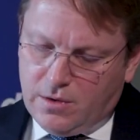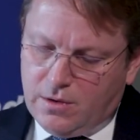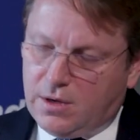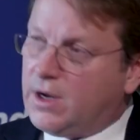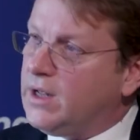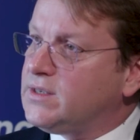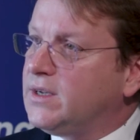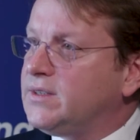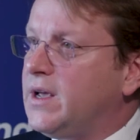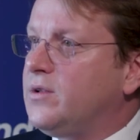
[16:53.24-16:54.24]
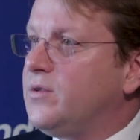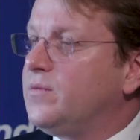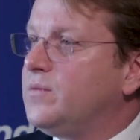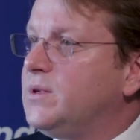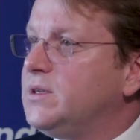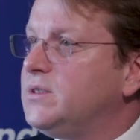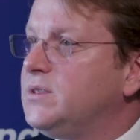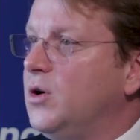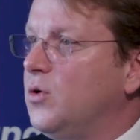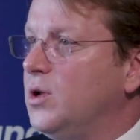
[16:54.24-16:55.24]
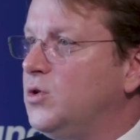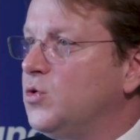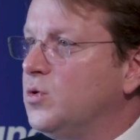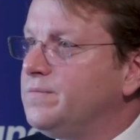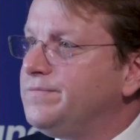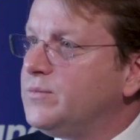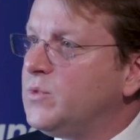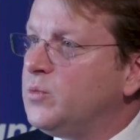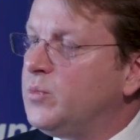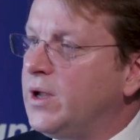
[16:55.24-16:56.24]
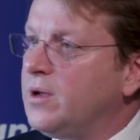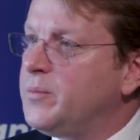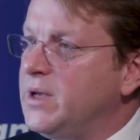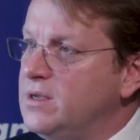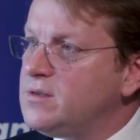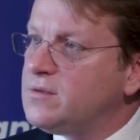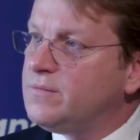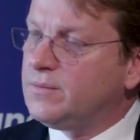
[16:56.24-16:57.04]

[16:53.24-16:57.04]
And as I said, this is the only tool to bring peace,